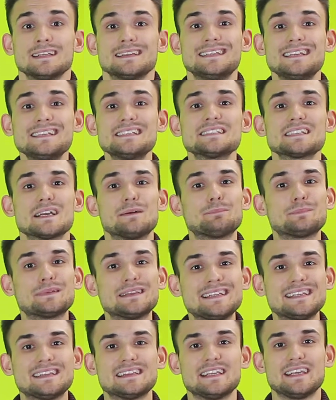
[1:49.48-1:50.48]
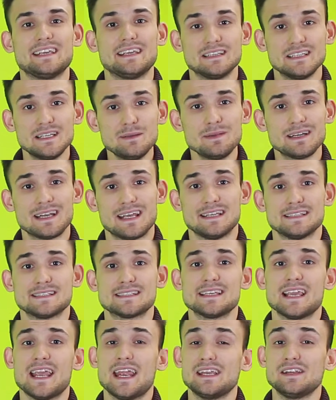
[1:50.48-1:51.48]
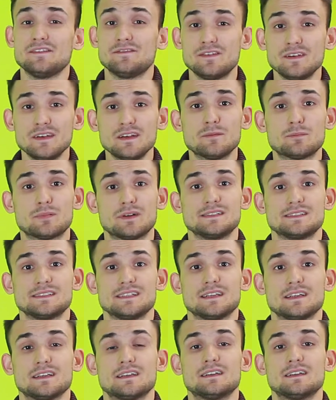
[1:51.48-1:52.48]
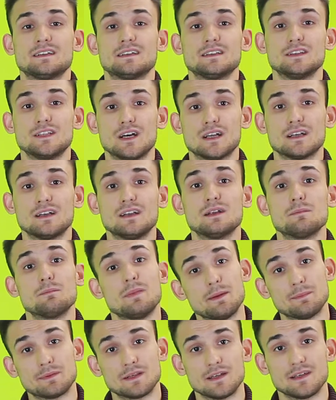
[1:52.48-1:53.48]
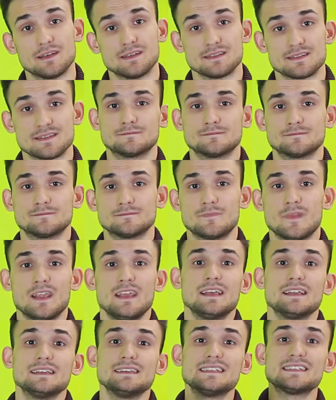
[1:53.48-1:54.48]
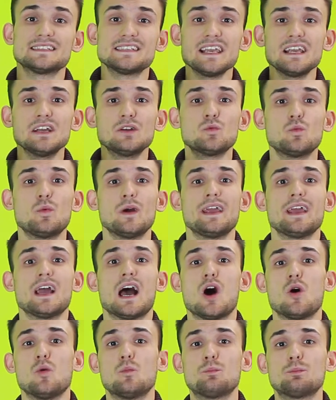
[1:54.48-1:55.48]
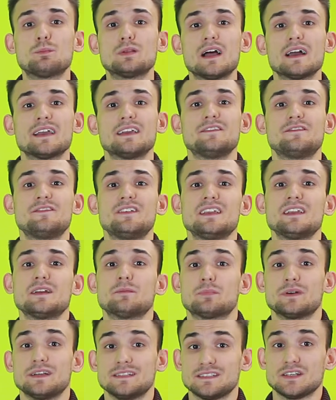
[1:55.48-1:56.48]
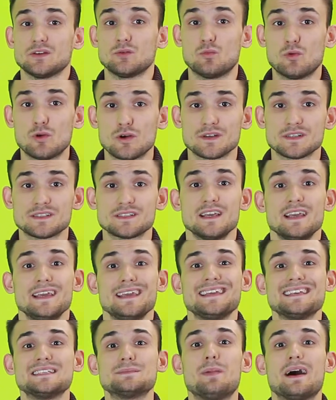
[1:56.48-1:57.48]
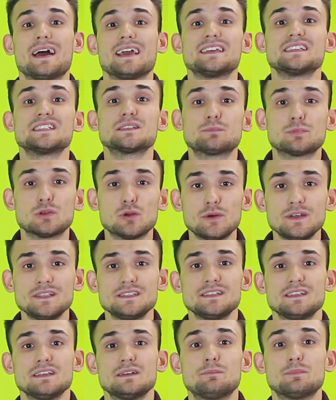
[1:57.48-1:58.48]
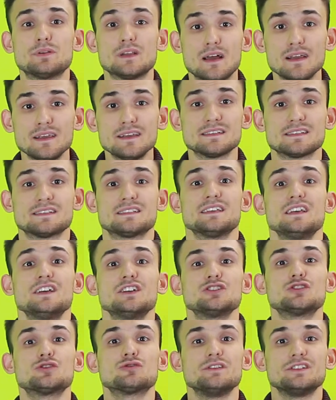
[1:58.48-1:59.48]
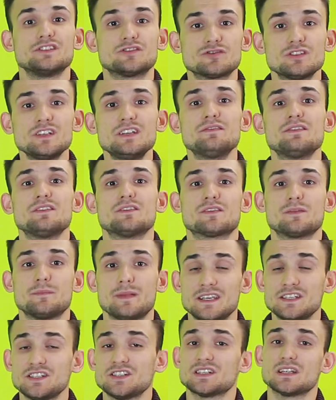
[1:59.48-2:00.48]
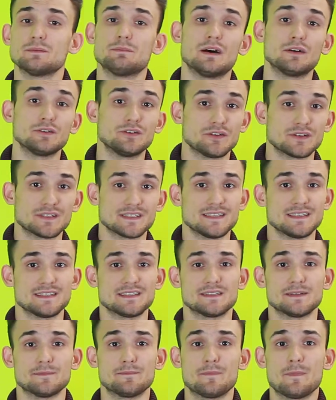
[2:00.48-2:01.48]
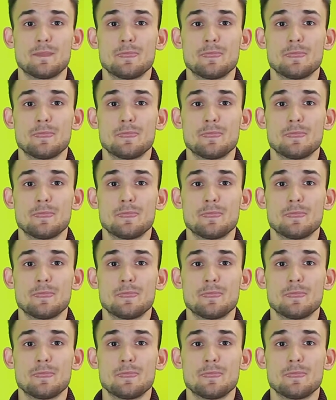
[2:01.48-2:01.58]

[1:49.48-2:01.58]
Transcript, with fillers: This completely eliminates any fingerprinting done by plugins. The second way how plugin fingerprinting works is by exploiting plugins to retrieve information about your system.